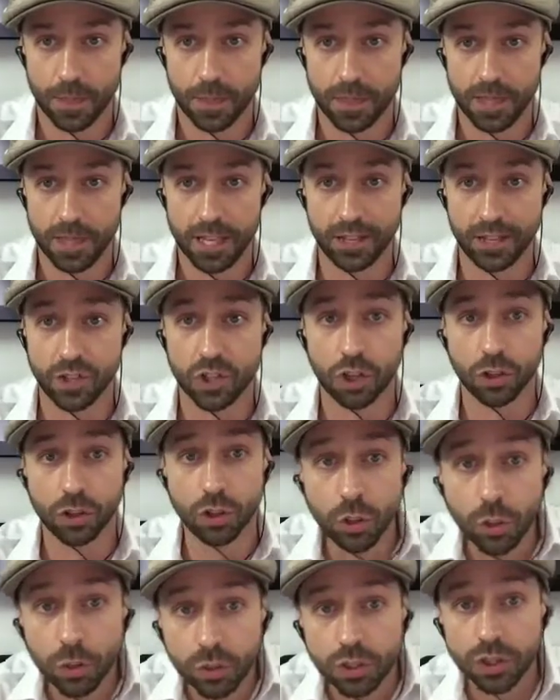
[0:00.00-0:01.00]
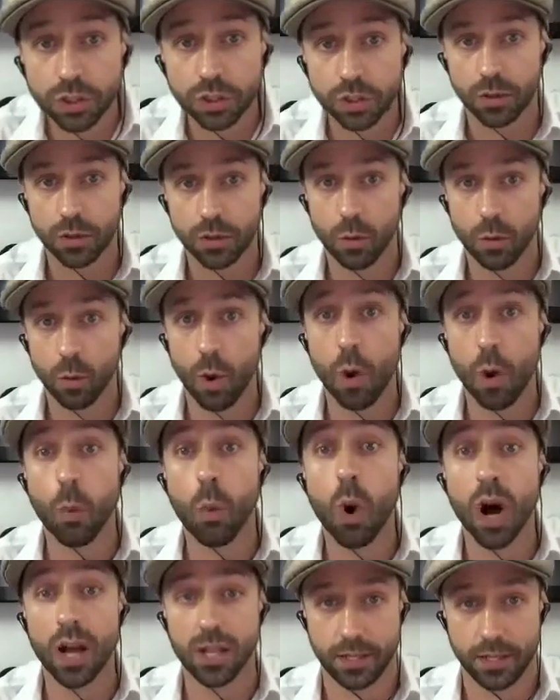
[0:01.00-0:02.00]
is to lose what
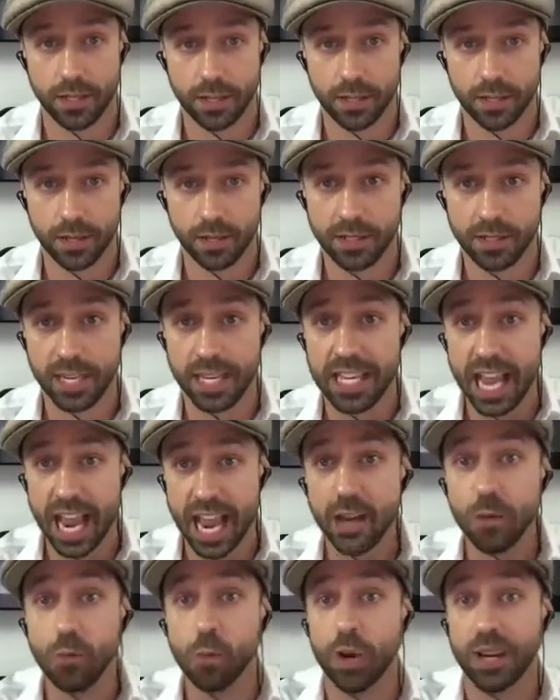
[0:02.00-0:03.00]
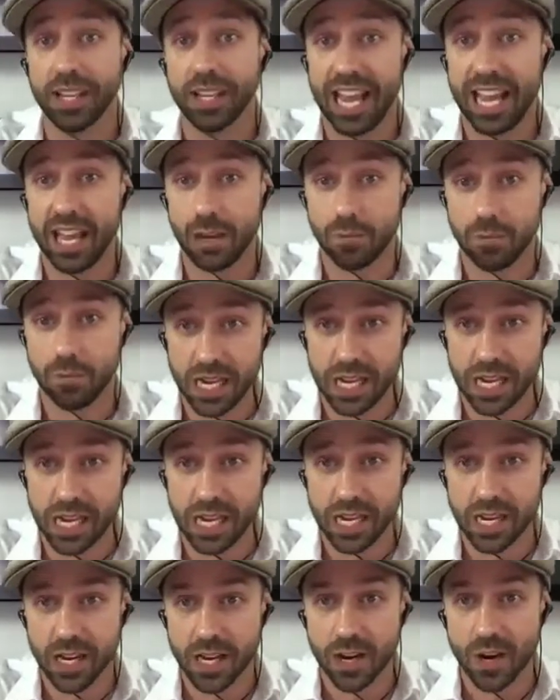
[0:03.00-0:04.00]
was. To gain what can
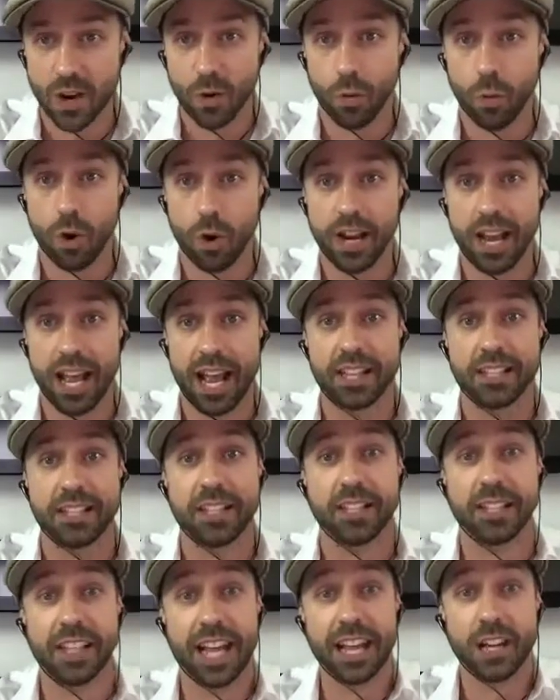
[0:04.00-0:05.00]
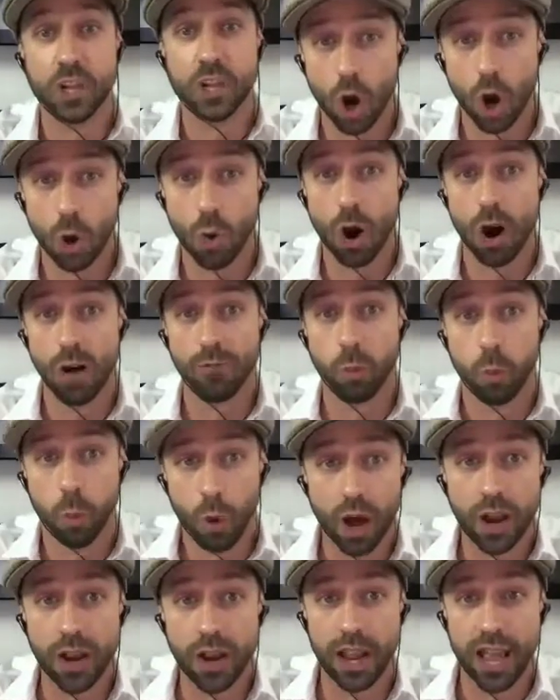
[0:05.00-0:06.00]
be, one has to let go of
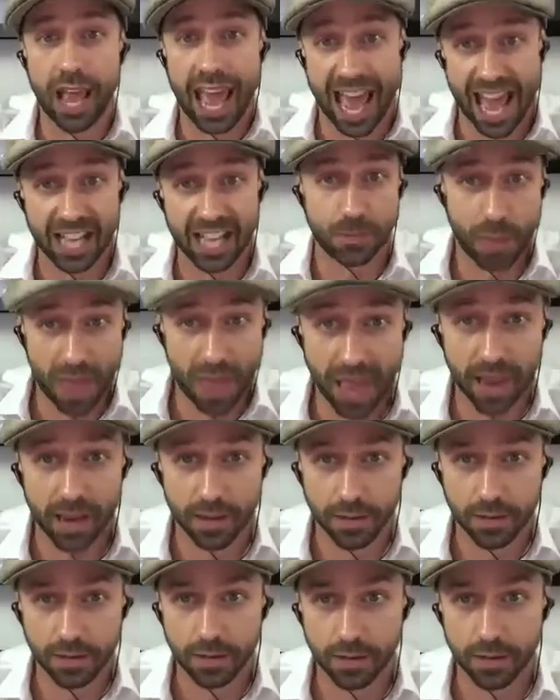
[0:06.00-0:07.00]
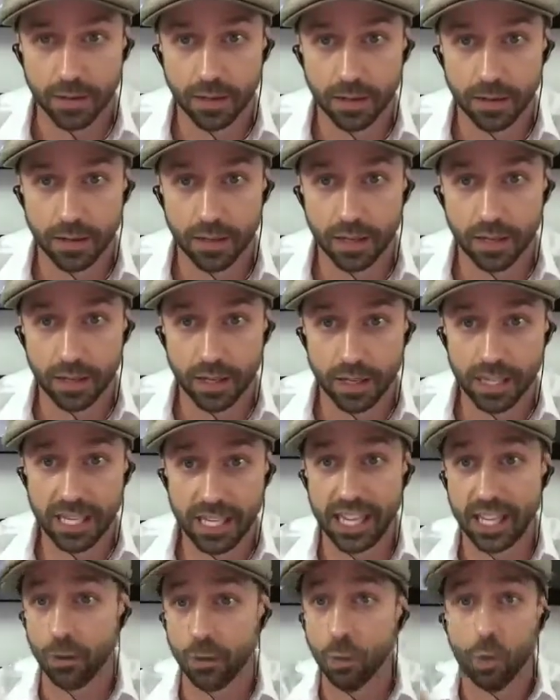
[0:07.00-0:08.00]
what has been
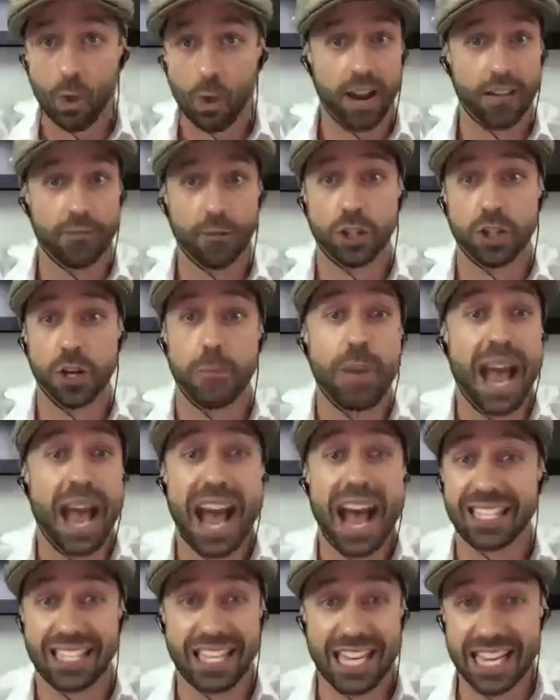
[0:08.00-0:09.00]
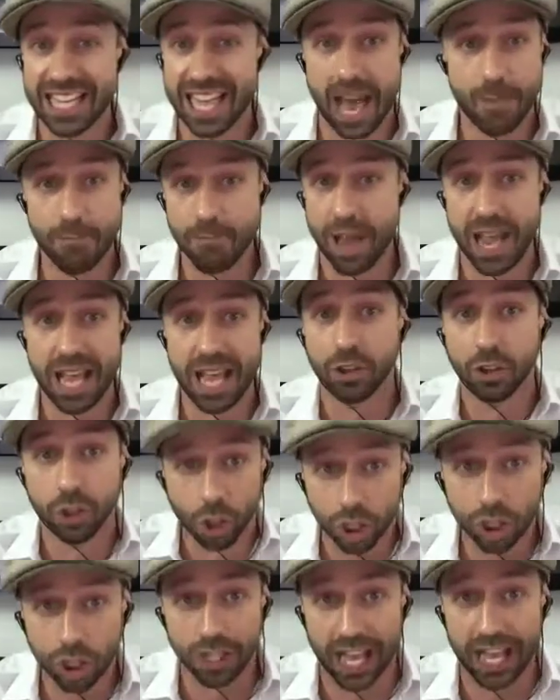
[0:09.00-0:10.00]
in whatever capacity that may
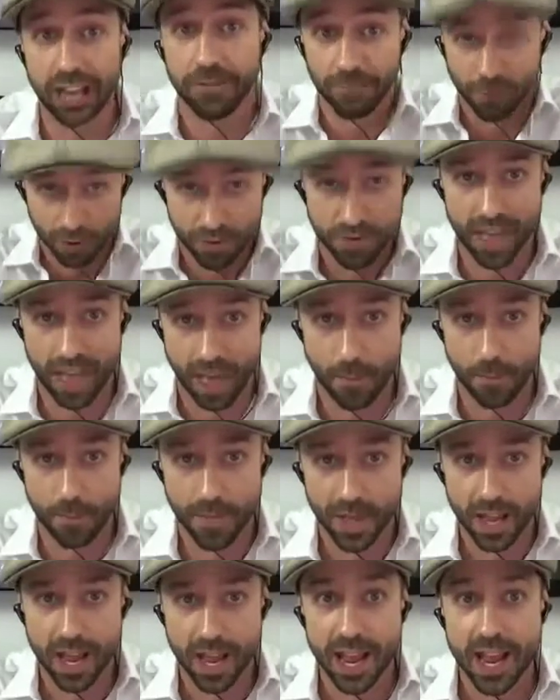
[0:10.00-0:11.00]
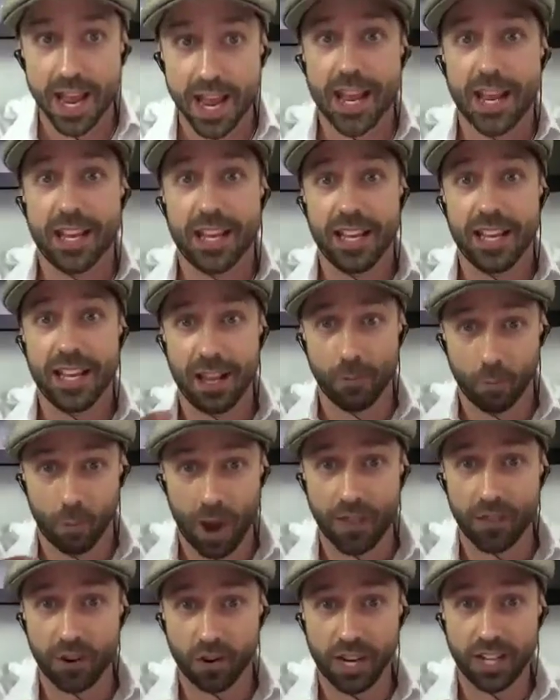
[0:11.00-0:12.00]
look like for them.
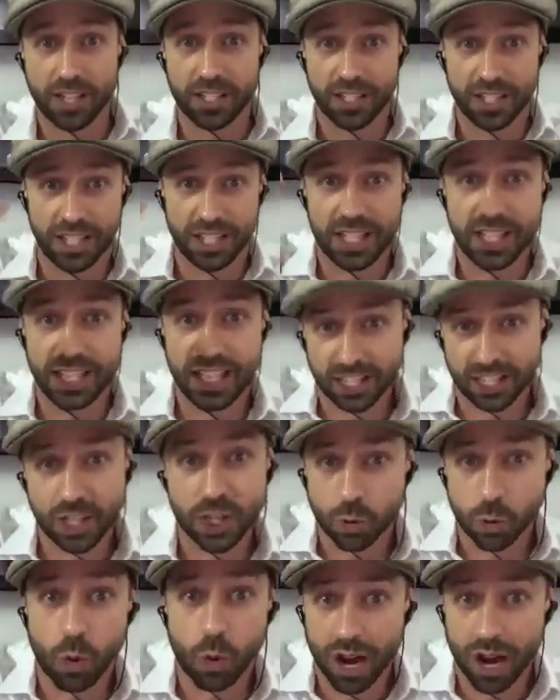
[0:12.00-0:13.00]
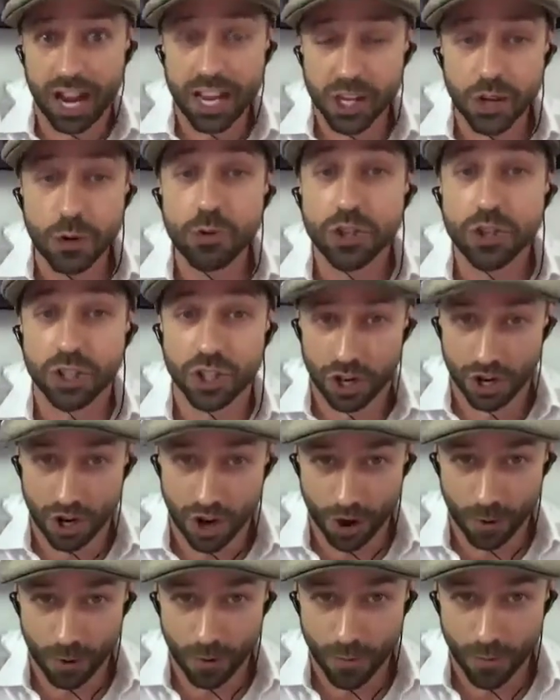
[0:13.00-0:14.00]
Whether it's, this is what I used to
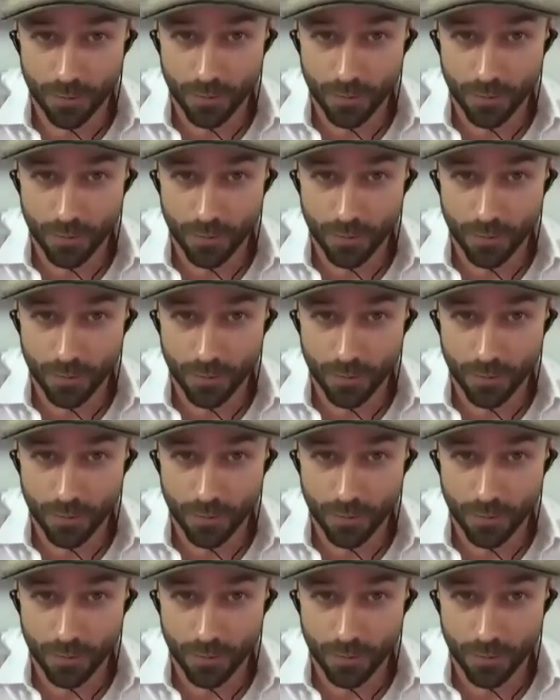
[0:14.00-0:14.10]
know,